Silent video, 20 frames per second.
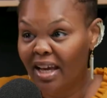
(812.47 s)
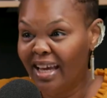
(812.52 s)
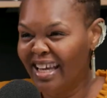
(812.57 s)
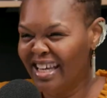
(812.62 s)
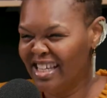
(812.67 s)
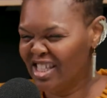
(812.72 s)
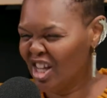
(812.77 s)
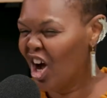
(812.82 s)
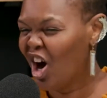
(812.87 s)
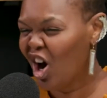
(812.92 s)

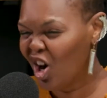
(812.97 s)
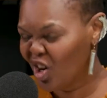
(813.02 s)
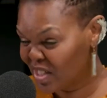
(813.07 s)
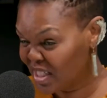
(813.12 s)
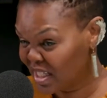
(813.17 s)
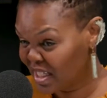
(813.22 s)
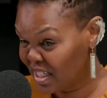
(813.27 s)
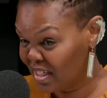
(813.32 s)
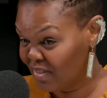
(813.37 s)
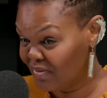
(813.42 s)
It's hard
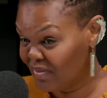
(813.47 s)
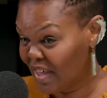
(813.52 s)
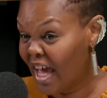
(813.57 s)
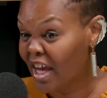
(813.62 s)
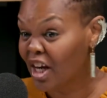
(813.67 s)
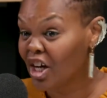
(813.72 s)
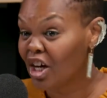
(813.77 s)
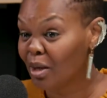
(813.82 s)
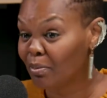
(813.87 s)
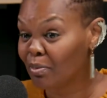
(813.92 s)
to give that
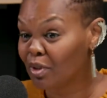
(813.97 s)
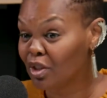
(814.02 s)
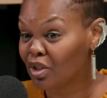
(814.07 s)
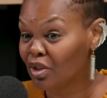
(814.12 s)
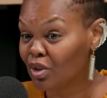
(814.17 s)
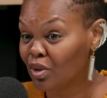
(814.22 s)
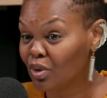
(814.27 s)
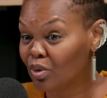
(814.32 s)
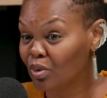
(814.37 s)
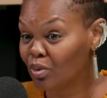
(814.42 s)
up
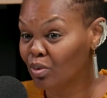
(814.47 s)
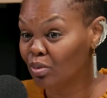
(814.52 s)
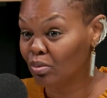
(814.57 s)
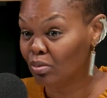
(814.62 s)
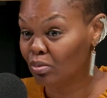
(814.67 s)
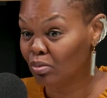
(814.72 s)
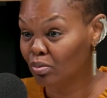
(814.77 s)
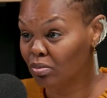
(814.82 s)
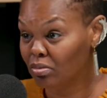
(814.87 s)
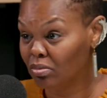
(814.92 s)
to
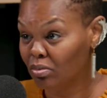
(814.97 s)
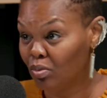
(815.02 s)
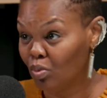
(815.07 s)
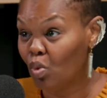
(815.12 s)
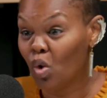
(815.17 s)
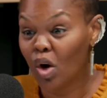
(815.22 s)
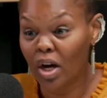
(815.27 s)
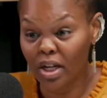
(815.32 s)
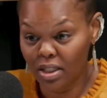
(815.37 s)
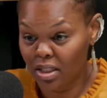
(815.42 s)

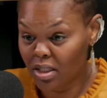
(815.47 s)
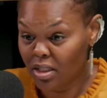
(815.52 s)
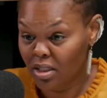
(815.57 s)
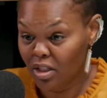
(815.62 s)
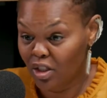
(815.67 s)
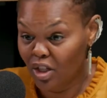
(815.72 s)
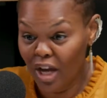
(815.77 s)
what?